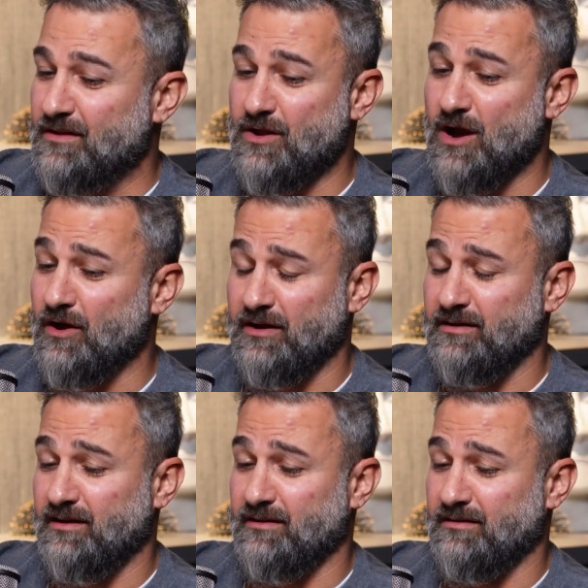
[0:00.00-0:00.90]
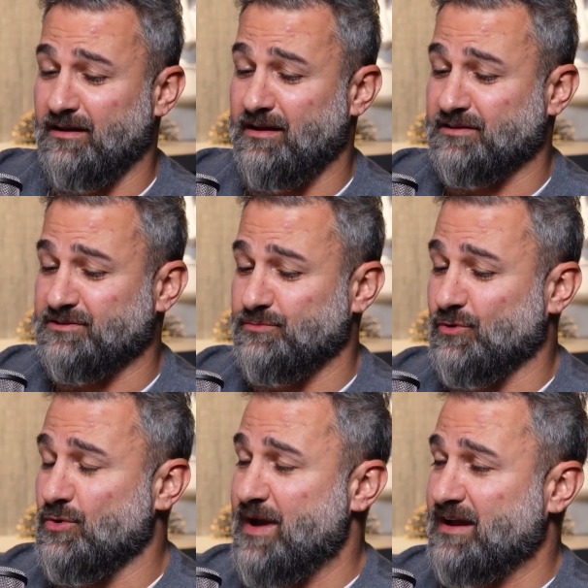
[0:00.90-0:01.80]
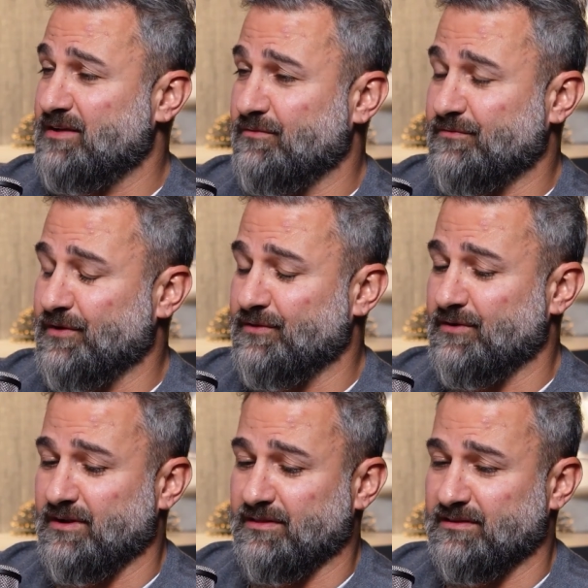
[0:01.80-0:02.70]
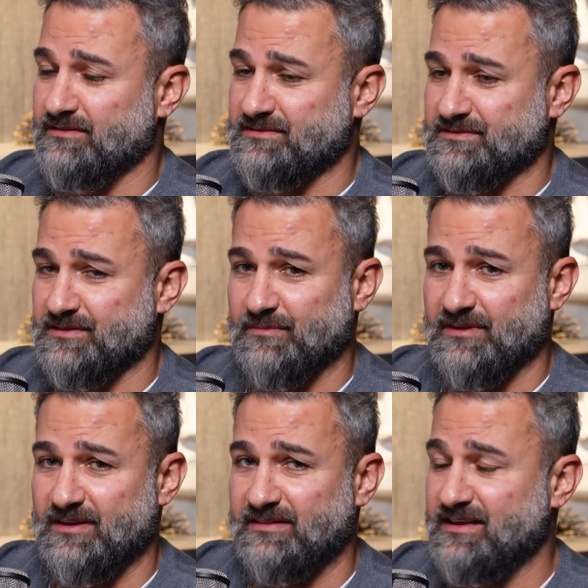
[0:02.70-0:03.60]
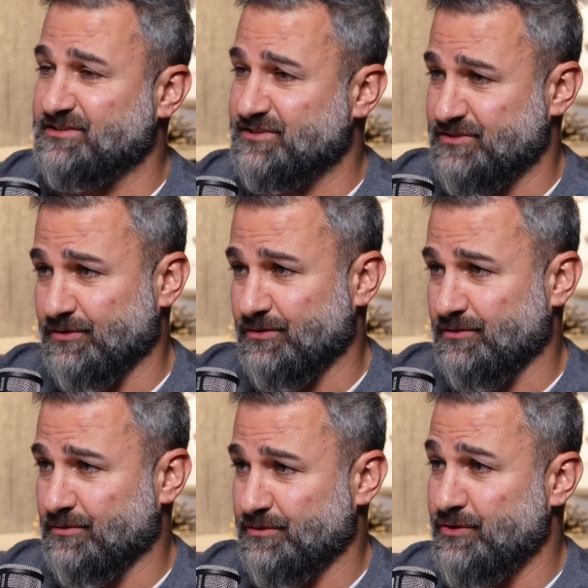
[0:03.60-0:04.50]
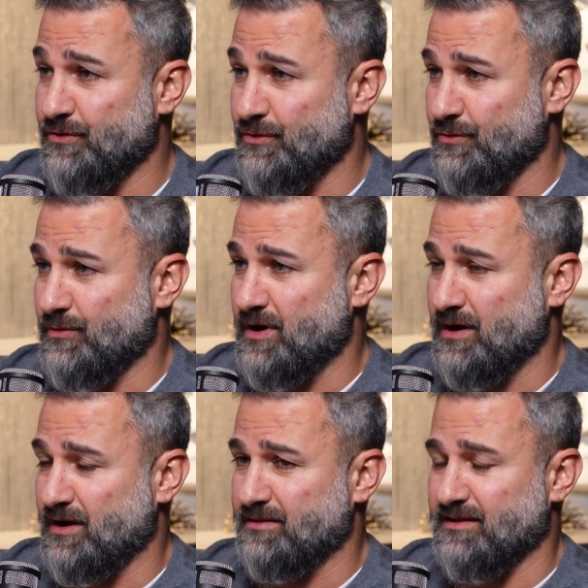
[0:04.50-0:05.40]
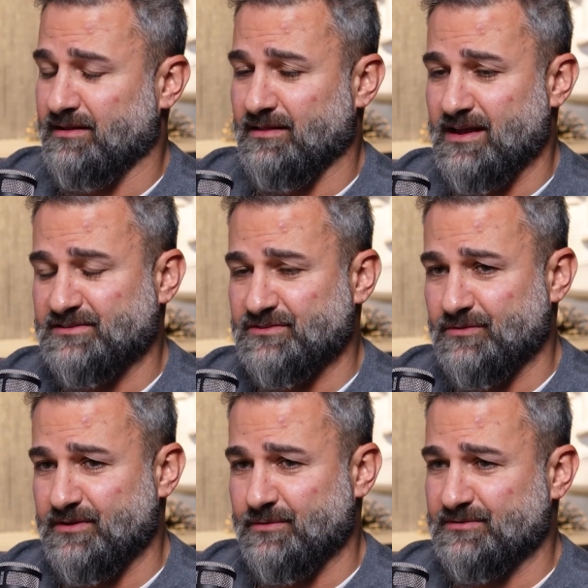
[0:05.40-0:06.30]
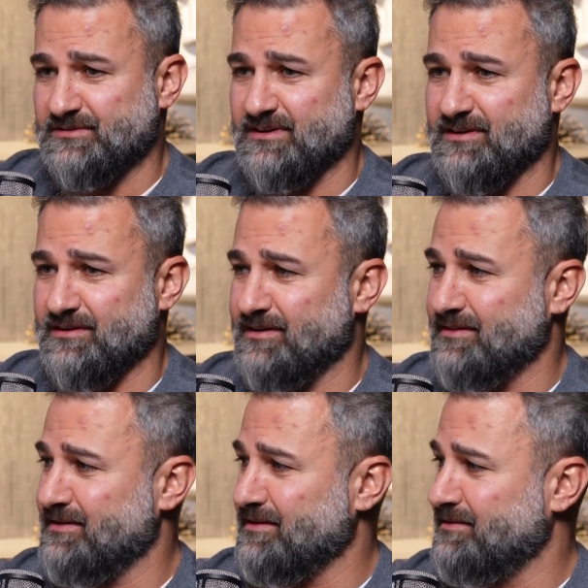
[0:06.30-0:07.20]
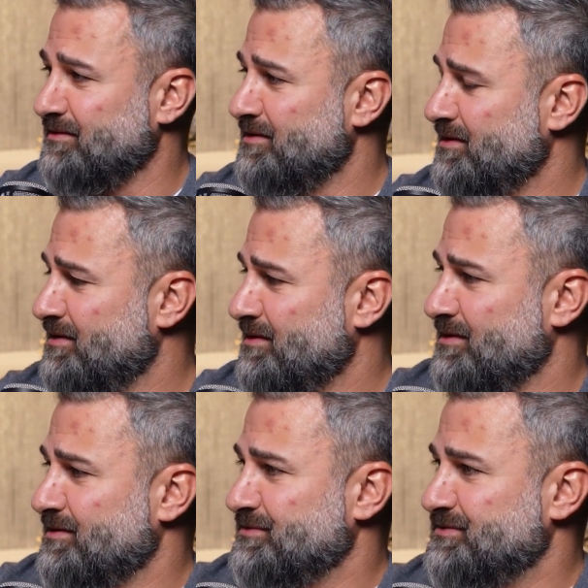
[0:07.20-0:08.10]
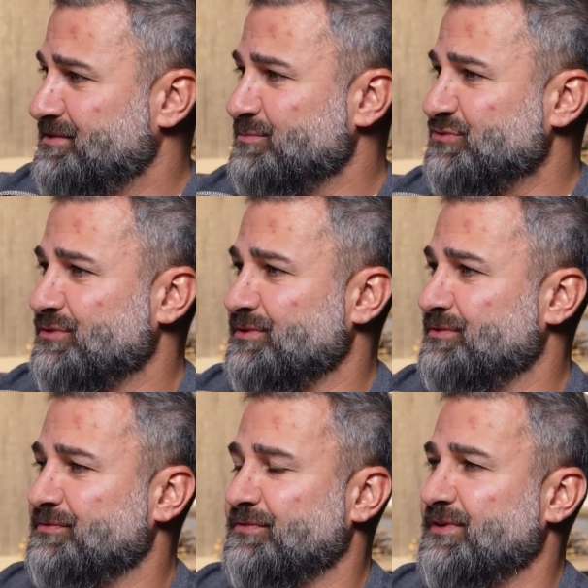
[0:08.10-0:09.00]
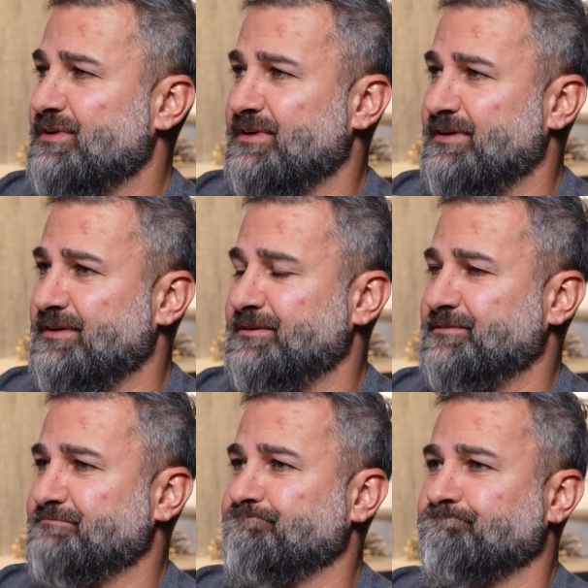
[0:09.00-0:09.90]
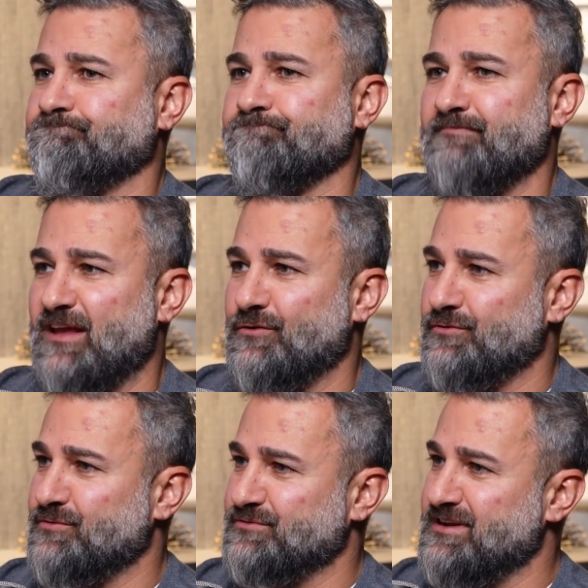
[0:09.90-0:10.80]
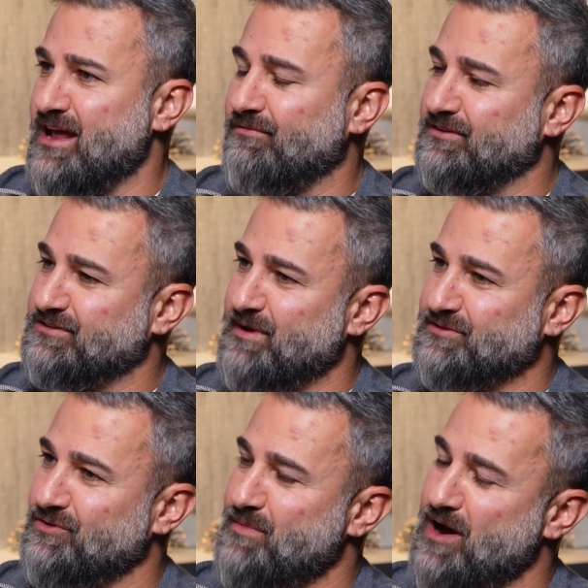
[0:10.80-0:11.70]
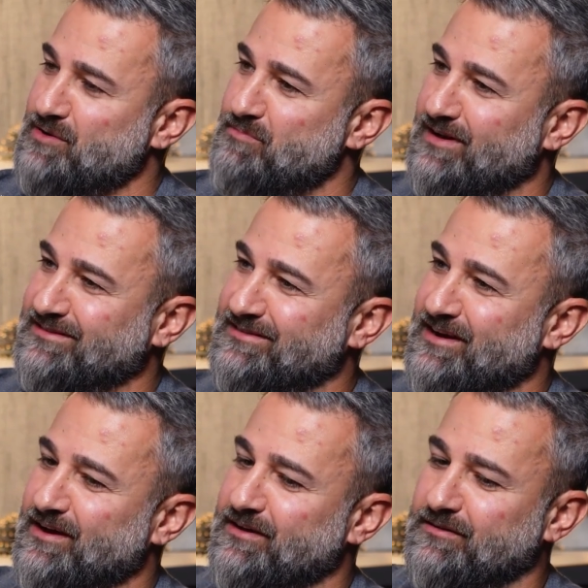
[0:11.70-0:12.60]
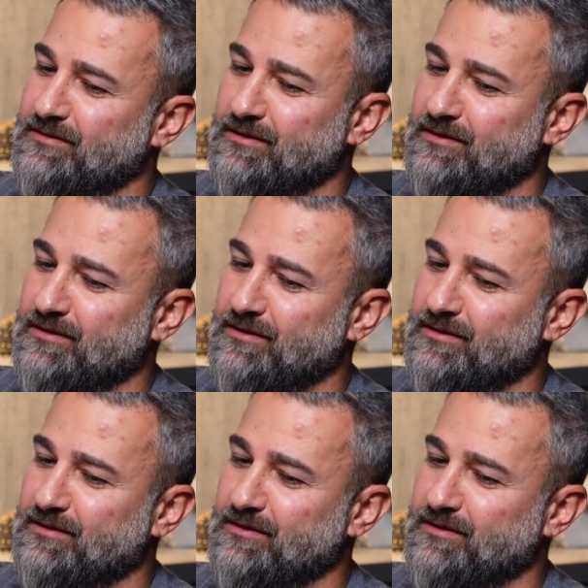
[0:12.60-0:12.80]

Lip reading: No, and actually we'll go back even further, and I think this is something that they still do. I think less so. There was, I think, some sort of, I know there was a Netflix special about it, but the